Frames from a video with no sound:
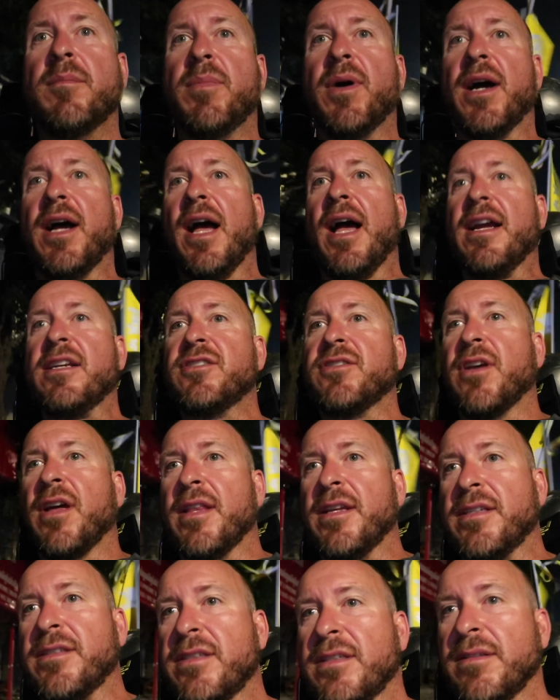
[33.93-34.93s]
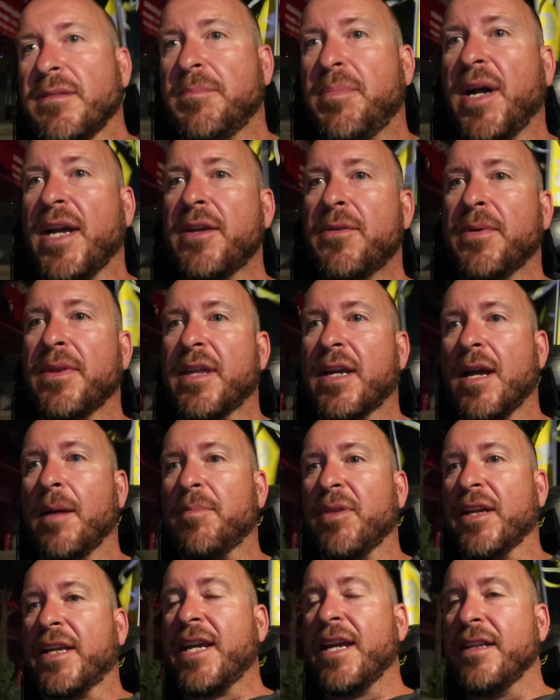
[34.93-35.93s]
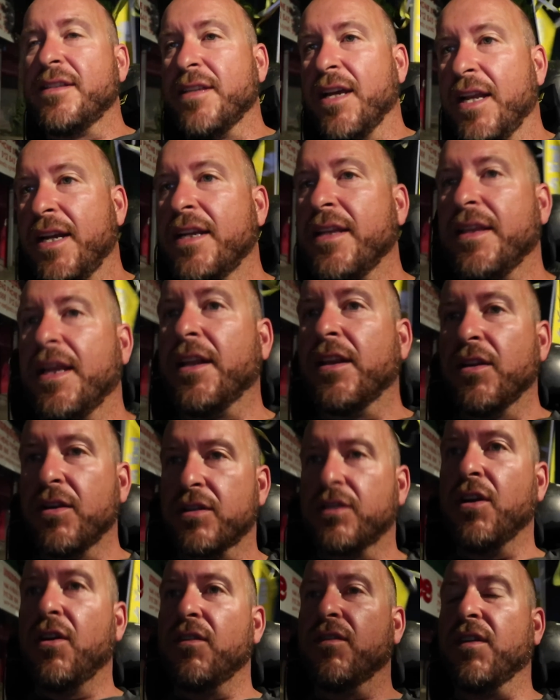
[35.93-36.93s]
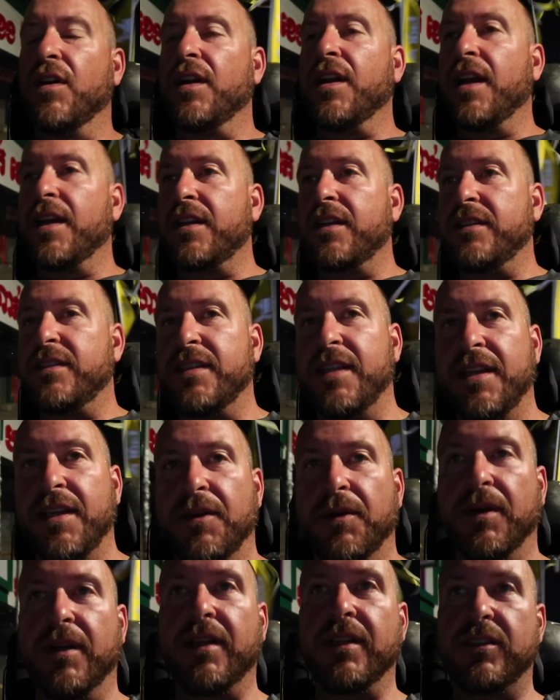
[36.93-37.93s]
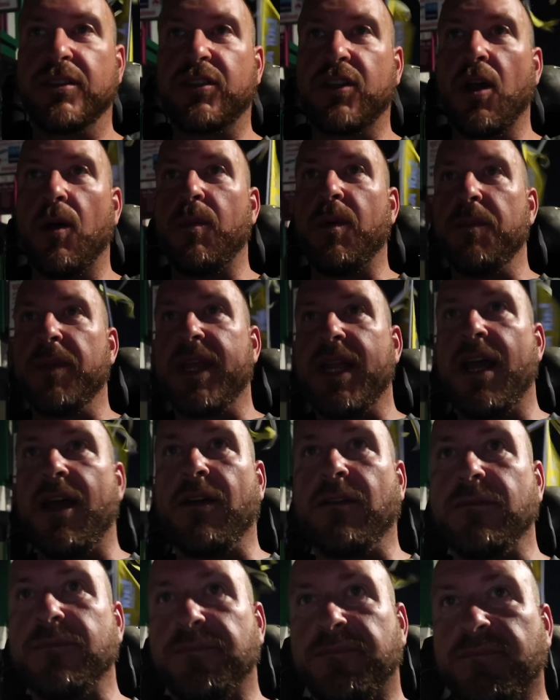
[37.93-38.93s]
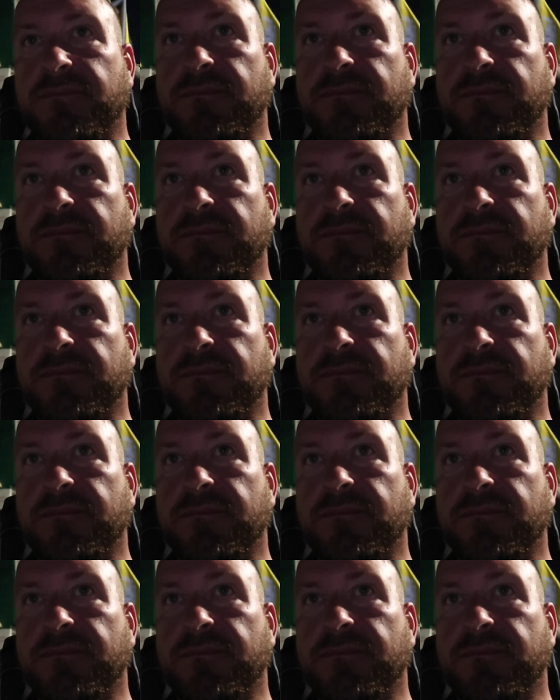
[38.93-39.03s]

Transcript: But I saw this bike with a couple of kids on it, and they looked over, and I could see they were scoping me out.